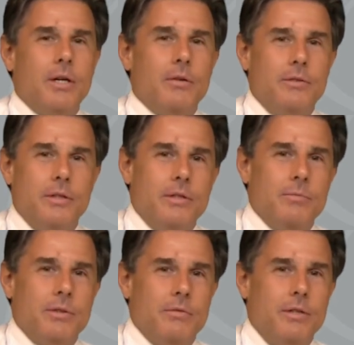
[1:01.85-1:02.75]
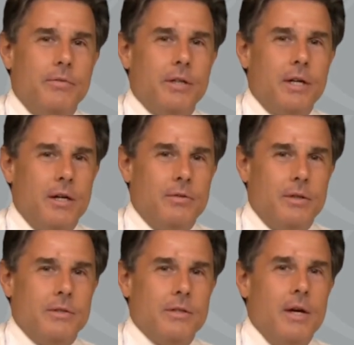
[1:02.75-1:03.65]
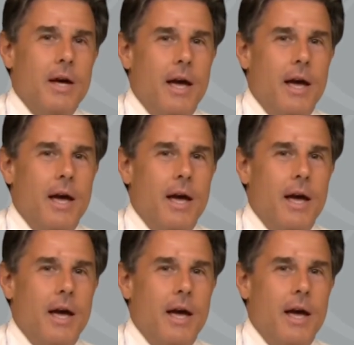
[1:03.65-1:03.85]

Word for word: ecosystems of different countries